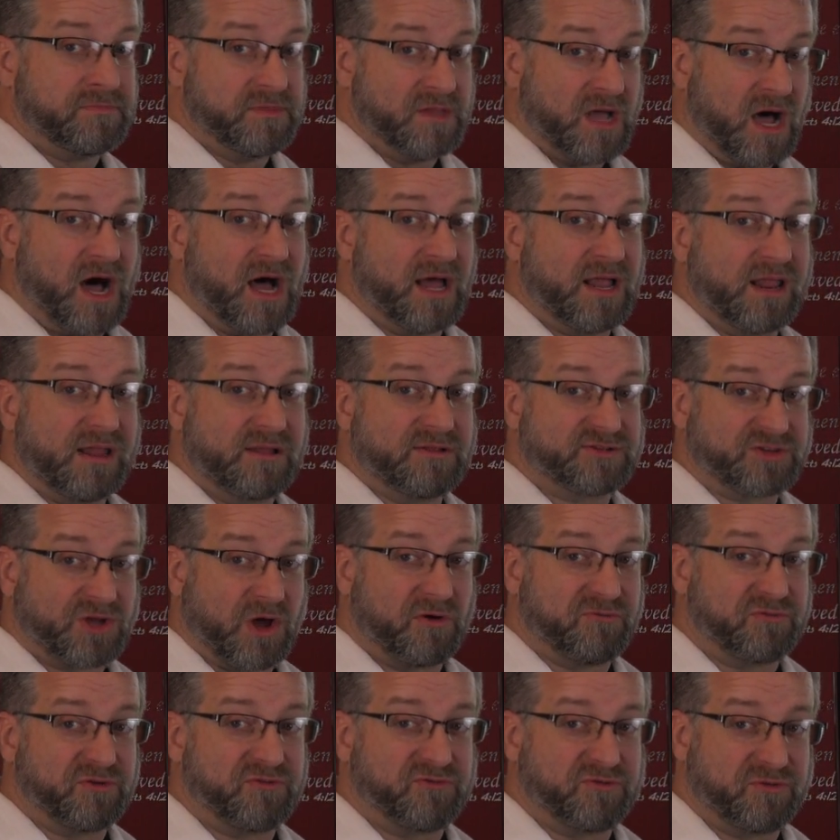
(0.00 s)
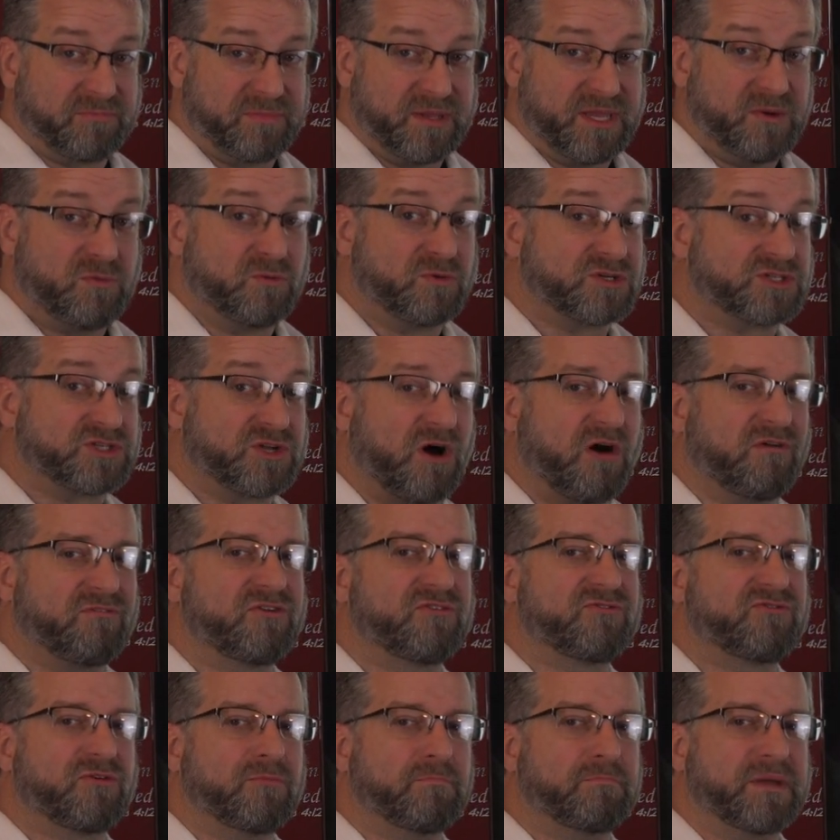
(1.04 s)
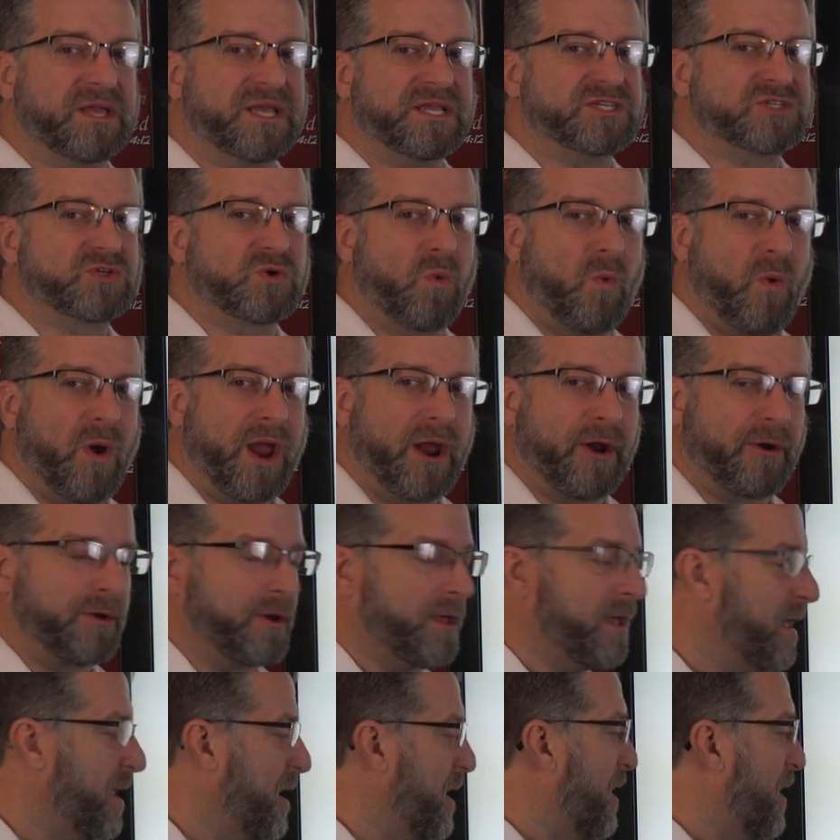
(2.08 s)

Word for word: not solving for b, we're solving for b squared.